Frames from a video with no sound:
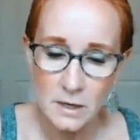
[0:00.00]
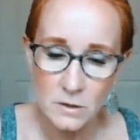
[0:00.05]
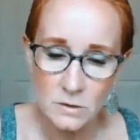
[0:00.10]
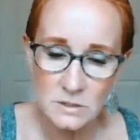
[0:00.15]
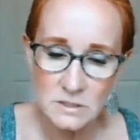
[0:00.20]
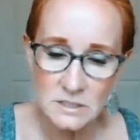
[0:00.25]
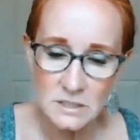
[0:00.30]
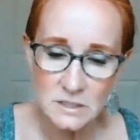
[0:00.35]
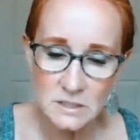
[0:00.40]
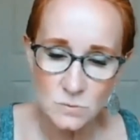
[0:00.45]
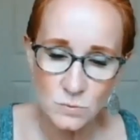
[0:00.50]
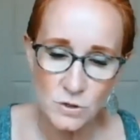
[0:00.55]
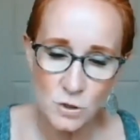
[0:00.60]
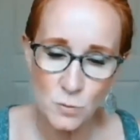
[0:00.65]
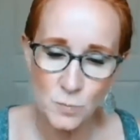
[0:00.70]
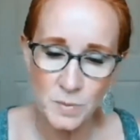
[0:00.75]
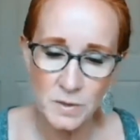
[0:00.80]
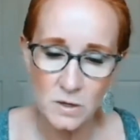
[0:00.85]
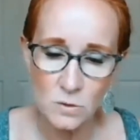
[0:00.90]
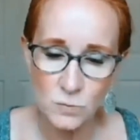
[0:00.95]
Karen says, Would
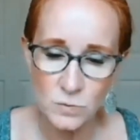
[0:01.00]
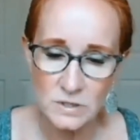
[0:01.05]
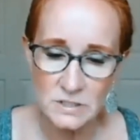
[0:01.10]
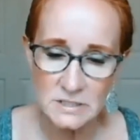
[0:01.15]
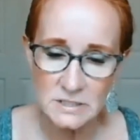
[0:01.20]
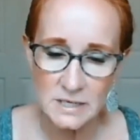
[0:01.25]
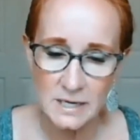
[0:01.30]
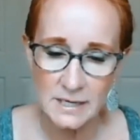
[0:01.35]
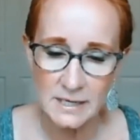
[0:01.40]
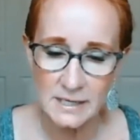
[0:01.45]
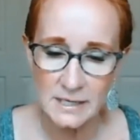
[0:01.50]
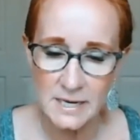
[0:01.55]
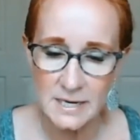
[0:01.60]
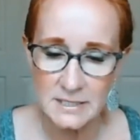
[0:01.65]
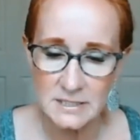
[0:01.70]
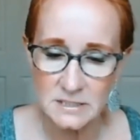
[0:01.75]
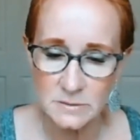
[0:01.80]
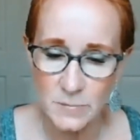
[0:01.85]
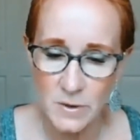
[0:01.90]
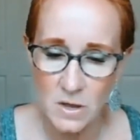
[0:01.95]
there be a reason I
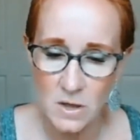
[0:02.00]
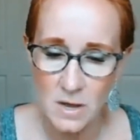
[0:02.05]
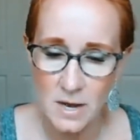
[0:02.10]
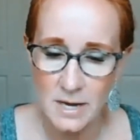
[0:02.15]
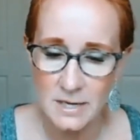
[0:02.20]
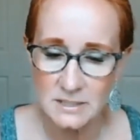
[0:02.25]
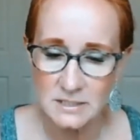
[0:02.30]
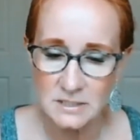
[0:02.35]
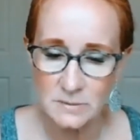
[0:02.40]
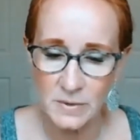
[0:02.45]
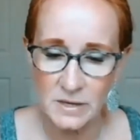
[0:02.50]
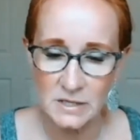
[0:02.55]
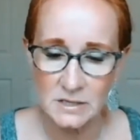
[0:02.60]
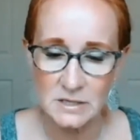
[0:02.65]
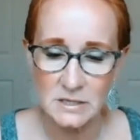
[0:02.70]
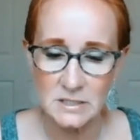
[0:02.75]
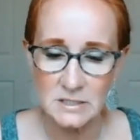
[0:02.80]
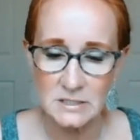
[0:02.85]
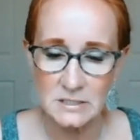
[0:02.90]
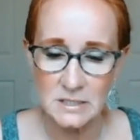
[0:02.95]
cannot smell
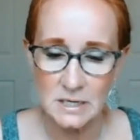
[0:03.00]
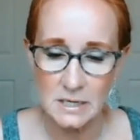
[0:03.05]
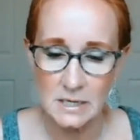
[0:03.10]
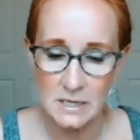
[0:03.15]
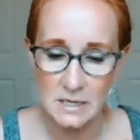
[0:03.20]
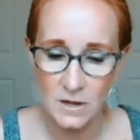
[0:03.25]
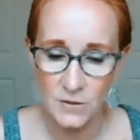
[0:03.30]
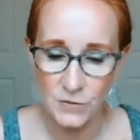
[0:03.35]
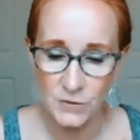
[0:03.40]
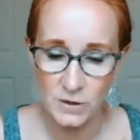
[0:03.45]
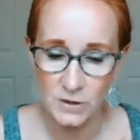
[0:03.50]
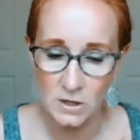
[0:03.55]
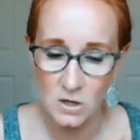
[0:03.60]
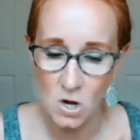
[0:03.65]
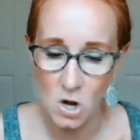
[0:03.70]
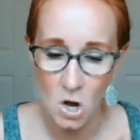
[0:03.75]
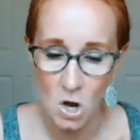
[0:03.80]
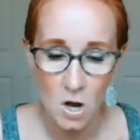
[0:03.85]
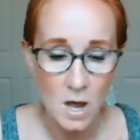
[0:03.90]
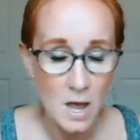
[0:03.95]
osmanthus? Nothing
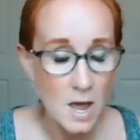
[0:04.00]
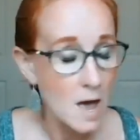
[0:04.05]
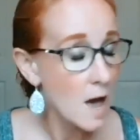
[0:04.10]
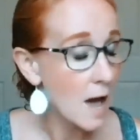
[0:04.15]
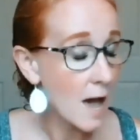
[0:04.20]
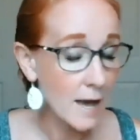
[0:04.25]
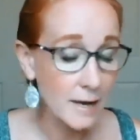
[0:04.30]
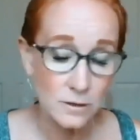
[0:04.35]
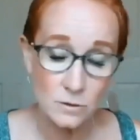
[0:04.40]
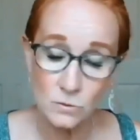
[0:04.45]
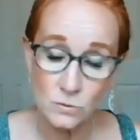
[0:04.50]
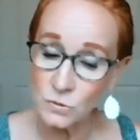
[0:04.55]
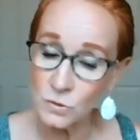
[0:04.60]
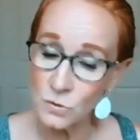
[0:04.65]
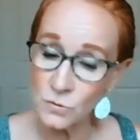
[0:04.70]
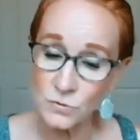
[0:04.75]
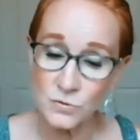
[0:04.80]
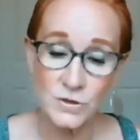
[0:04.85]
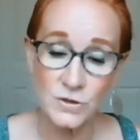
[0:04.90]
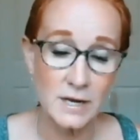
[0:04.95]
at all. I don't
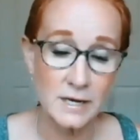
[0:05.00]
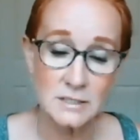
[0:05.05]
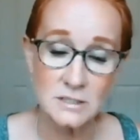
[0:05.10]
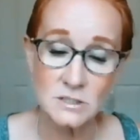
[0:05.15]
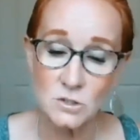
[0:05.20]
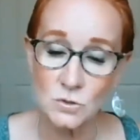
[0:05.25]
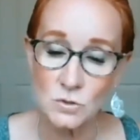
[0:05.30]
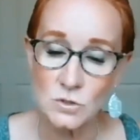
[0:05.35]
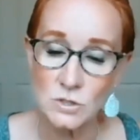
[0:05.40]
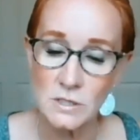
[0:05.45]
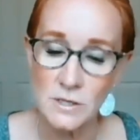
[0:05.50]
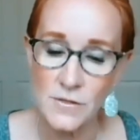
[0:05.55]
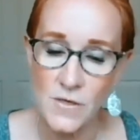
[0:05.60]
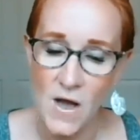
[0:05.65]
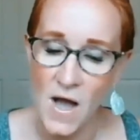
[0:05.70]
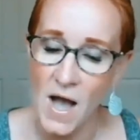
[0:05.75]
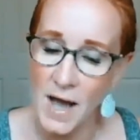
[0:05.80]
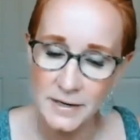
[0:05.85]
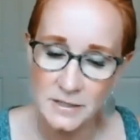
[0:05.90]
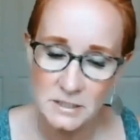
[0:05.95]
know the answer to
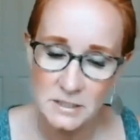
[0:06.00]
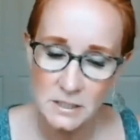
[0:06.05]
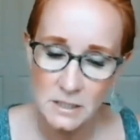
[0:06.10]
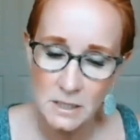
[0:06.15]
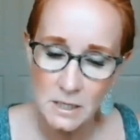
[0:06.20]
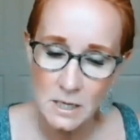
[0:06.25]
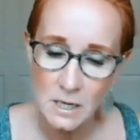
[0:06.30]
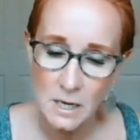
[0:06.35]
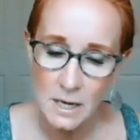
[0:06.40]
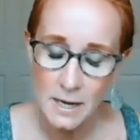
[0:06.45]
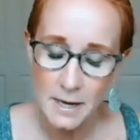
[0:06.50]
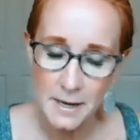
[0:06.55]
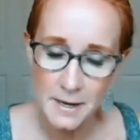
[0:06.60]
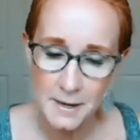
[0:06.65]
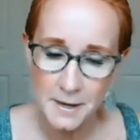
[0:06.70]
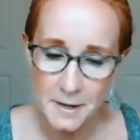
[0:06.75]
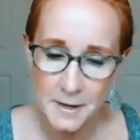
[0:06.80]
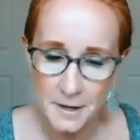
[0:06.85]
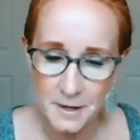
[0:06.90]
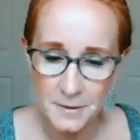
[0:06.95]
that.
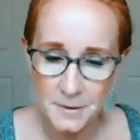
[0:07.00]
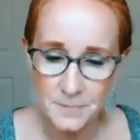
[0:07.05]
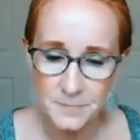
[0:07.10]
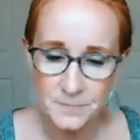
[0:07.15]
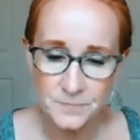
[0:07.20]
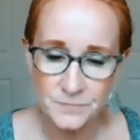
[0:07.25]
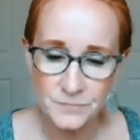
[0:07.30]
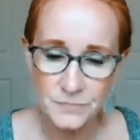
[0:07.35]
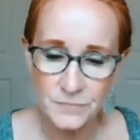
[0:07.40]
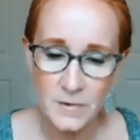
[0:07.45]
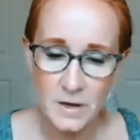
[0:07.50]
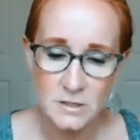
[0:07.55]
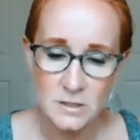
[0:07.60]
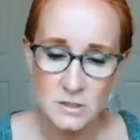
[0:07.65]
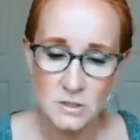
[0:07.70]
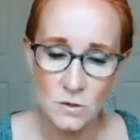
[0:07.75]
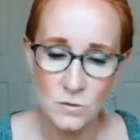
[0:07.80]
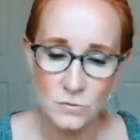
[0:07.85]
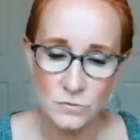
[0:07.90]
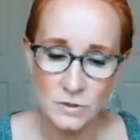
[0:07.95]
Um,
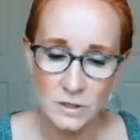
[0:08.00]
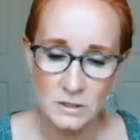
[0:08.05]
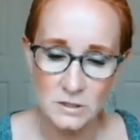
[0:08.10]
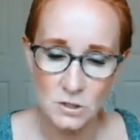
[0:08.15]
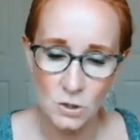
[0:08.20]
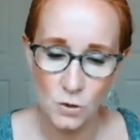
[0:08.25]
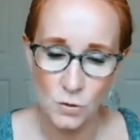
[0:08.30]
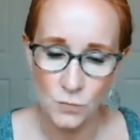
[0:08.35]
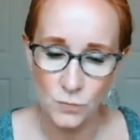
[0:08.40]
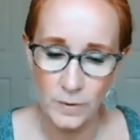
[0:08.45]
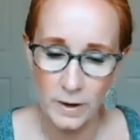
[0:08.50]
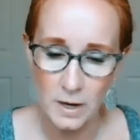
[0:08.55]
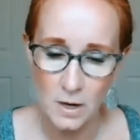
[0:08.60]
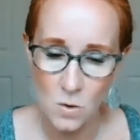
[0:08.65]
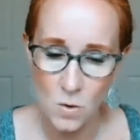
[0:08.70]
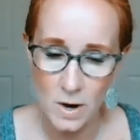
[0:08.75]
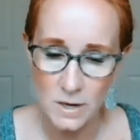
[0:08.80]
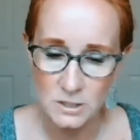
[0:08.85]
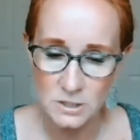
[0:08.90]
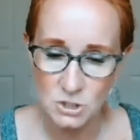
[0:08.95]
I don't. That's a
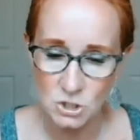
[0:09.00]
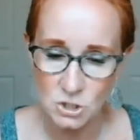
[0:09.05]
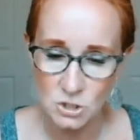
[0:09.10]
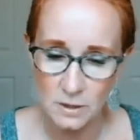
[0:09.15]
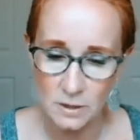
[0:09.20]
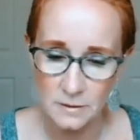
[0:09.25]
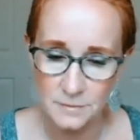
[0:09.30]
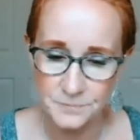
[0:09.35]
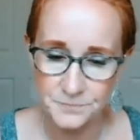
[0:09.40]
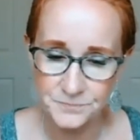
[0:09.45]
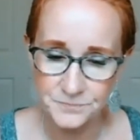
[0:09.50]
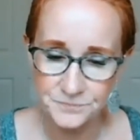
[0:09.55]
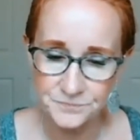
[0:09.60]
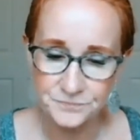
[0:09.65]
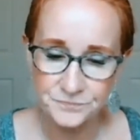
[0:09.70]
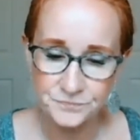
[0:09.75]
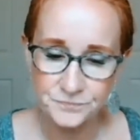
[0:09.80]
great question.